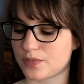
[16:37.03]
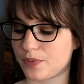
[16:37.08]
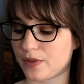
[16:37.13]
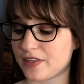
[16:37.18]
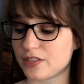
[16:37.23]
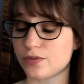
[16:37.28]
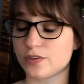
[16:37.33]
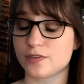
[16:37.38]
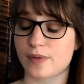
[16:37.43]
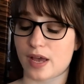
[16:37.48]
but
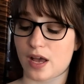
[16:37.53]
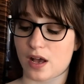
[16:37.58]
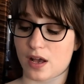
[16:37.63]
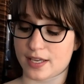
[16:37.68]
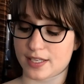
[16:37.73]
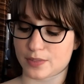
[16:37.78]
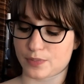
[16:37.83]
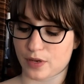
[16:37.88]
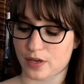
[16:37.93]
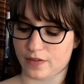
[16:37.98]
this was my
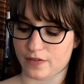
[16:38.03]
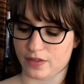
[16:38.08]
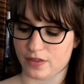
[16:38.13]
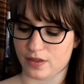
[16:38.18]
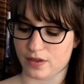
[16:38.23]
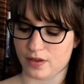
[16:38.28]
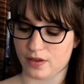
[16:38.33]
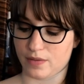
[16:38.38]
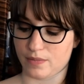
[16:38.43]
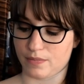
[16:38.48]
August book of
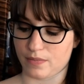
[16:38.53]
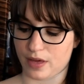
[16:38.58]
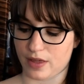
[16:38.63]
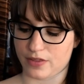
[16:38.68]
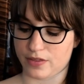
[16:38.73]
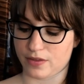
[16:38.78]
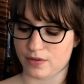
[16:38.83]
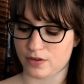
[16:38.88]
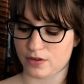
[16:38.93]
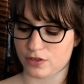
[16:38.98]
the month
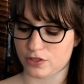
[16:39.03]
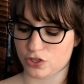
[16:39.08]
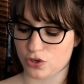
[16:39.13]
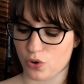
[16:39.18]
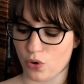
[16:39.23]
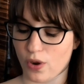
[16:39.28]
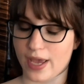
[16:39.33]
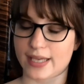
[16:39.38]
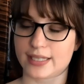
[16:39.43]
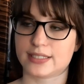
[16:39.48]

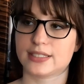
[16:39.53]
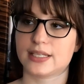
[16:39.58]
choice.